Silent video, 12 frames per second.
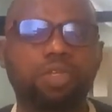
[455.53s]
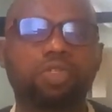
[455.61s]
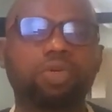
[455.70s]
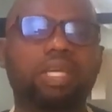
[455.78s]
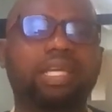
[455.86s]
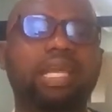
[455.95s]

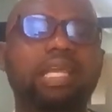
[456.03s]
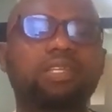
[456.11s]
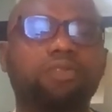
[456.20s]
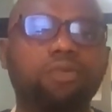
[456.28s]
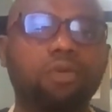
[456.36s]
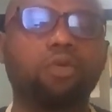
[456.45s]
So they get
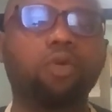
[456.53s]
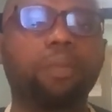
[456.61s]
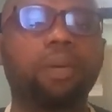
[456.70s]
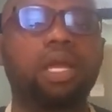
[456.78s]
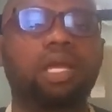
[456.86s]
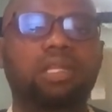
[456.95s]
into the
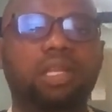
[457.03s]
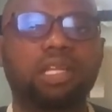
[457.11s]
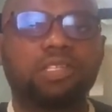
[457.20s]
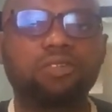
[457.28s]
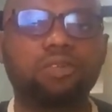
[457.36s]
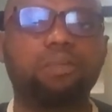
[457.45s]
group, they
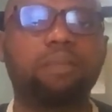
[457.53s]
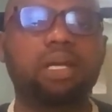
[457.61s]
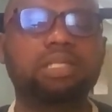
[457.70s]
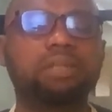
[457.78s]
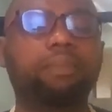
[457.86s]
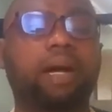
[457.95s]
listen to the
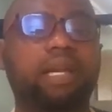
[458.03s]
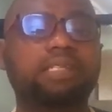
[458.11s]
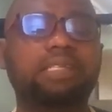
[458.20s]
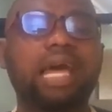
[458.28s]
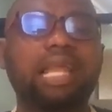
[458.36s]
masterminds,